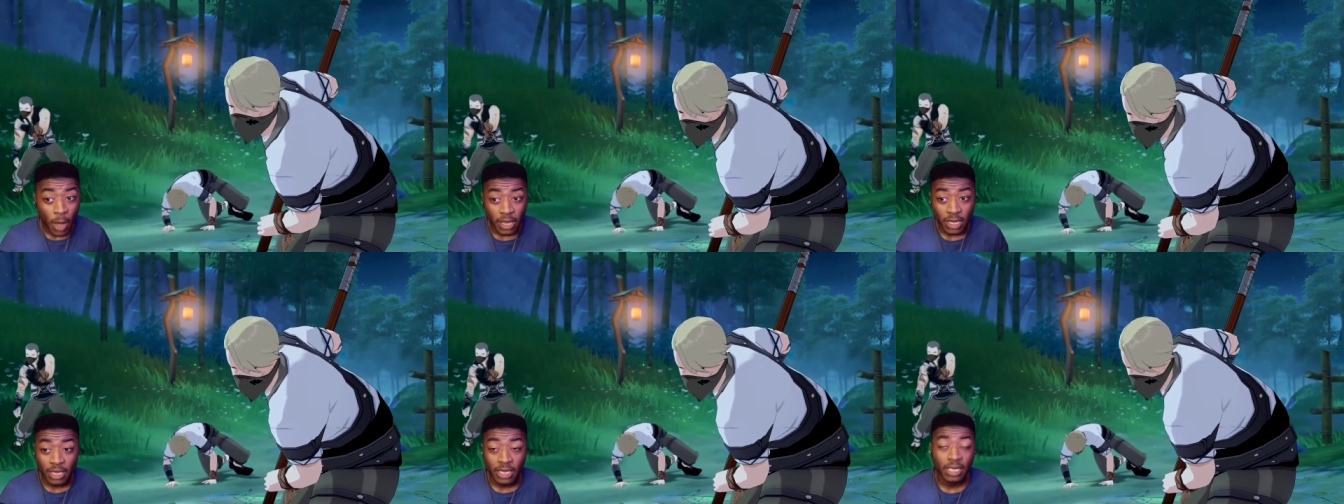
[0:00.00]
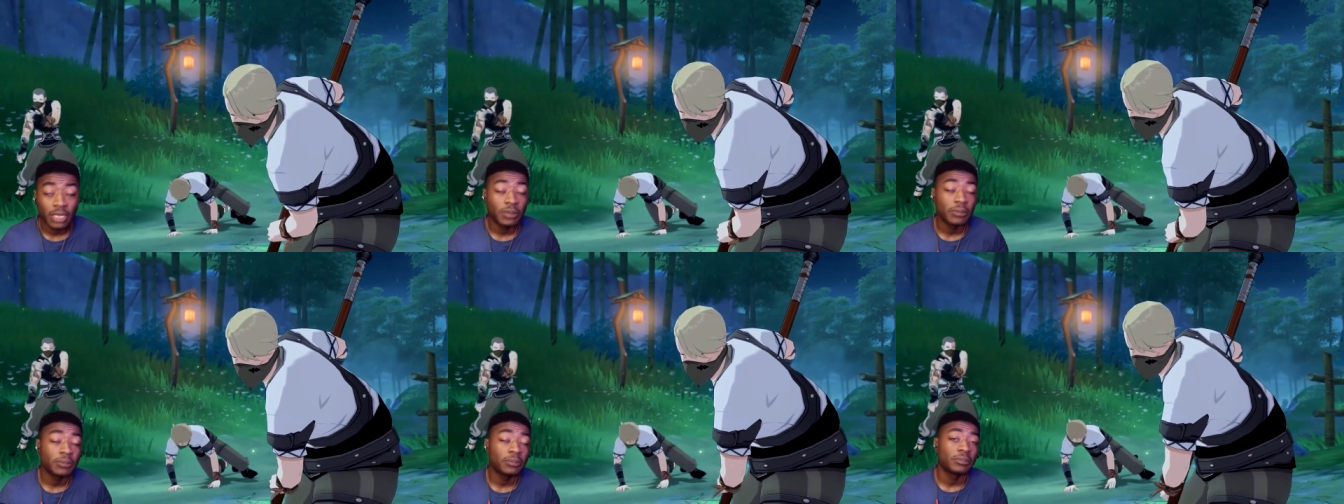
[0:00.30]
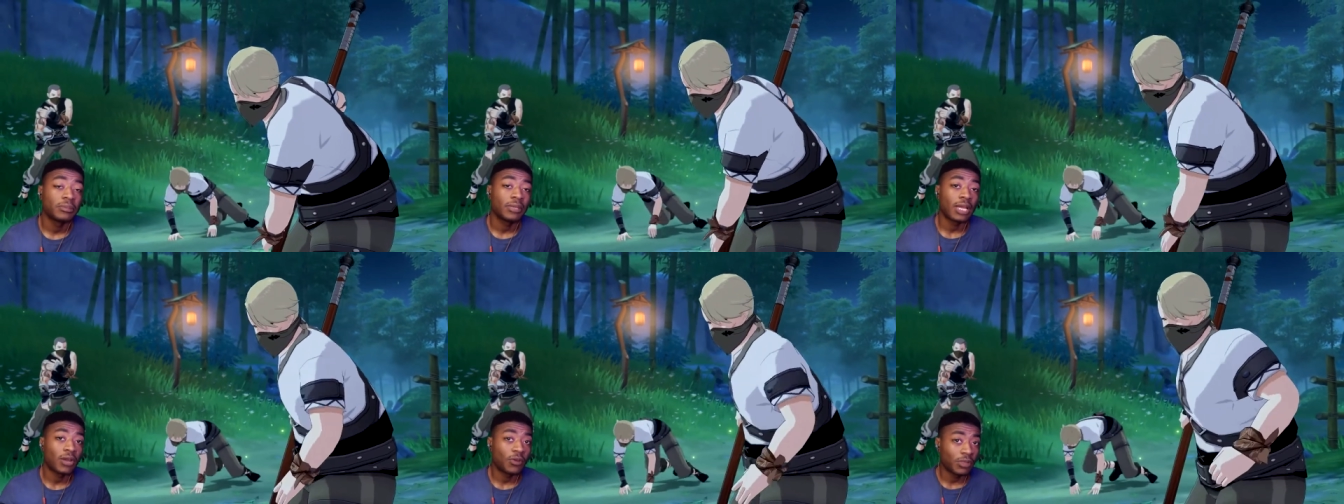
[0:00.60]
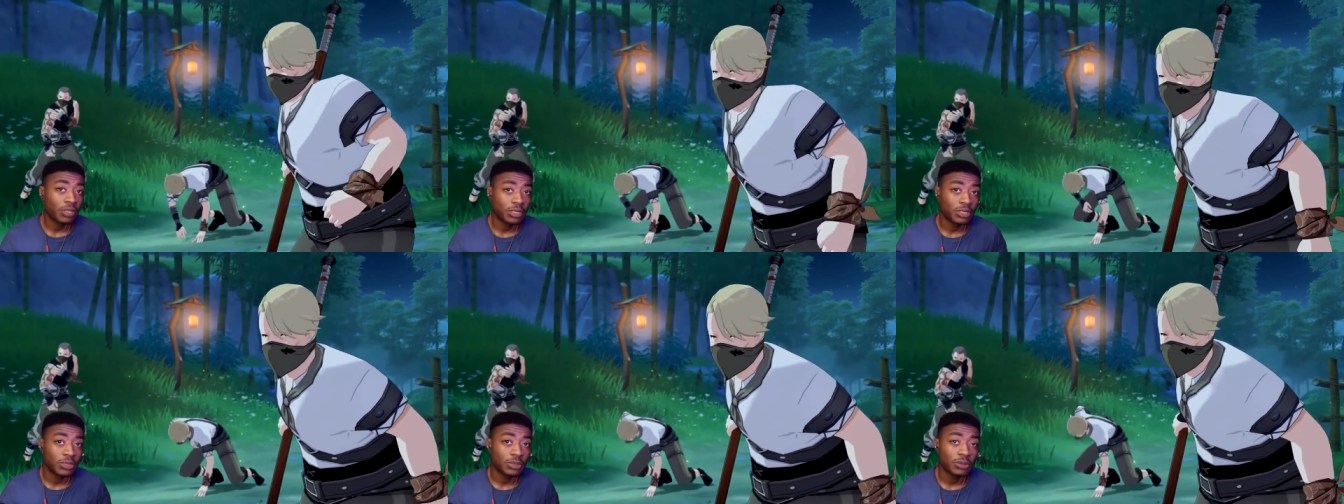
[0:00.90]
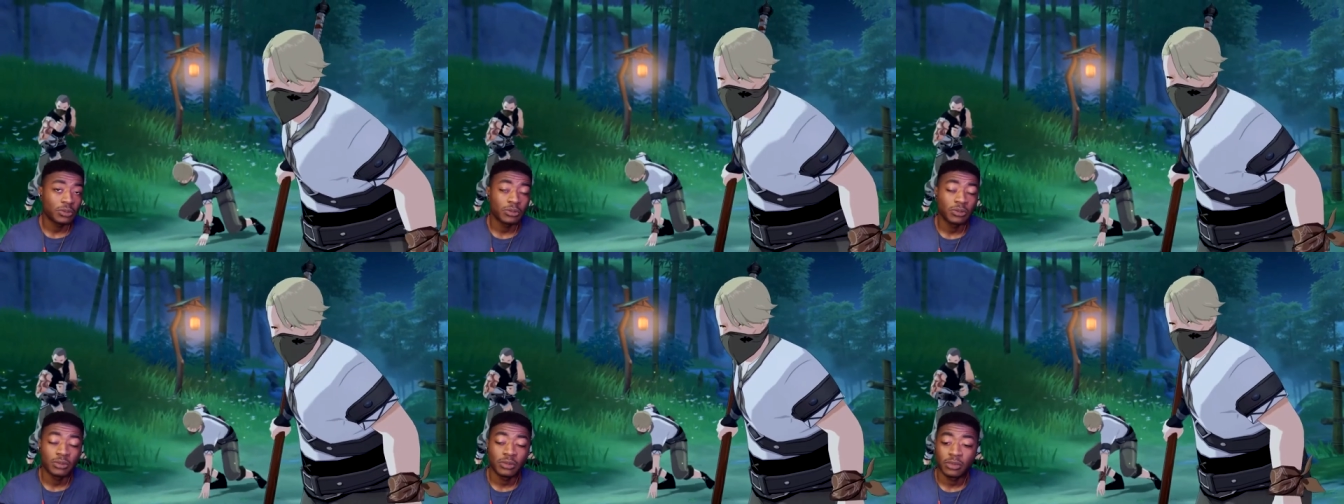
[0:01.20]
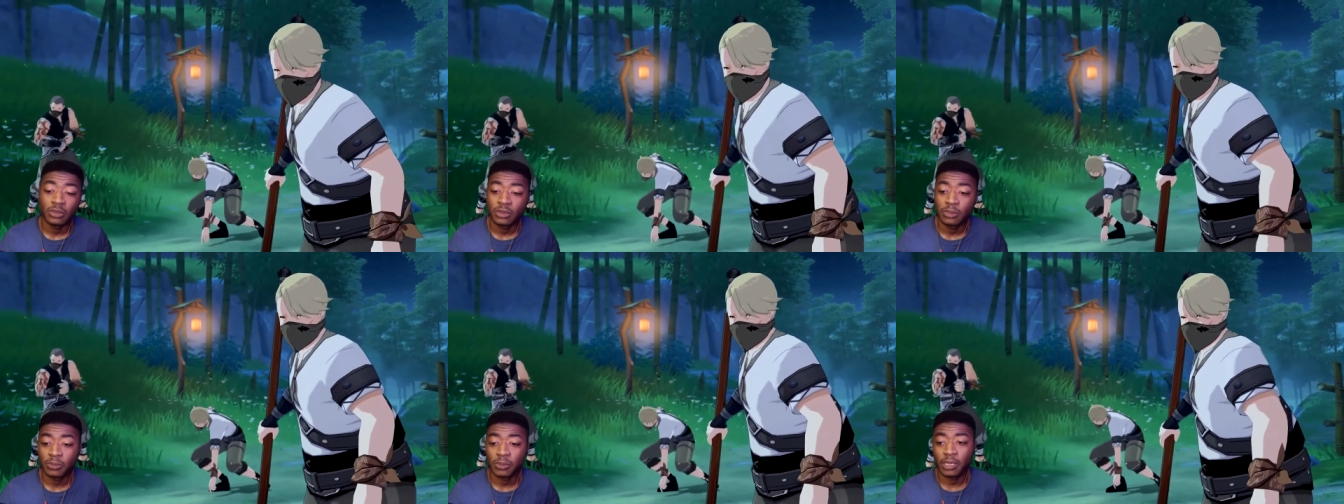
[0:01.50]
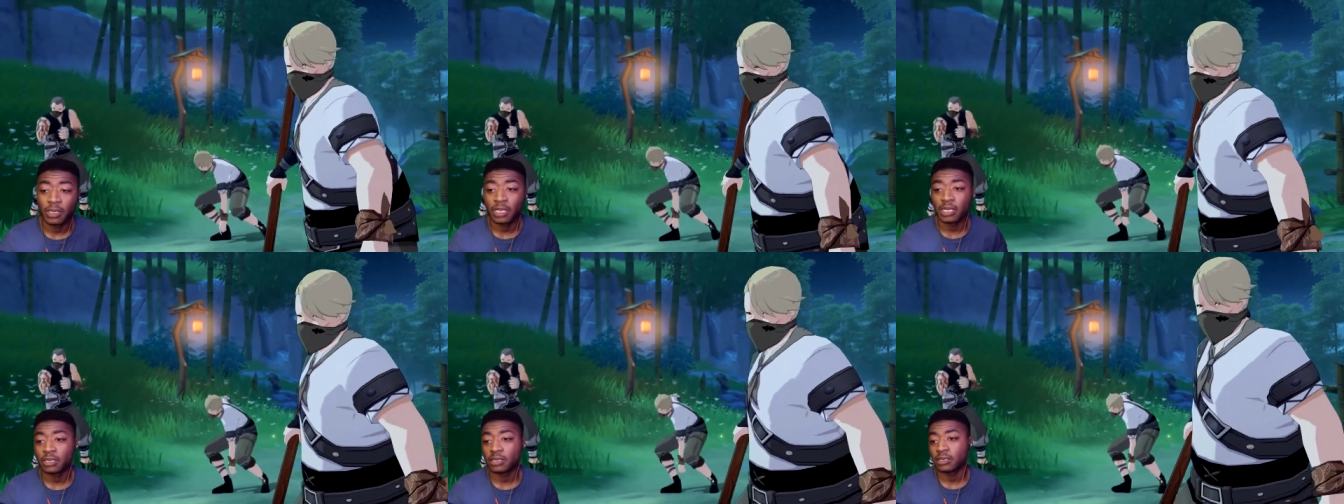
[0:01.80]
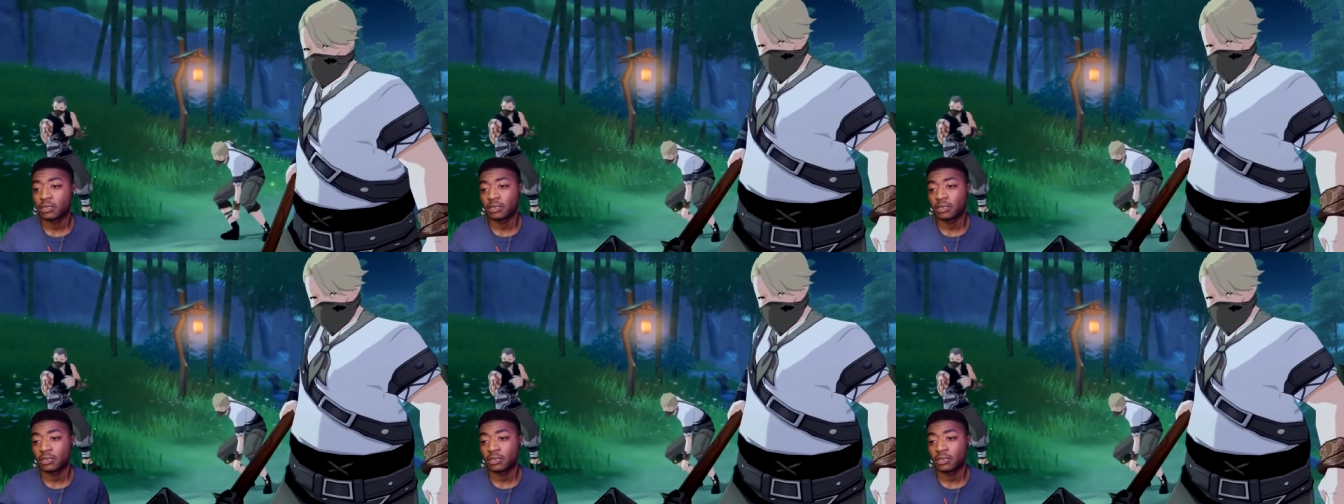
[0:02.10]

I can get him. I really do. But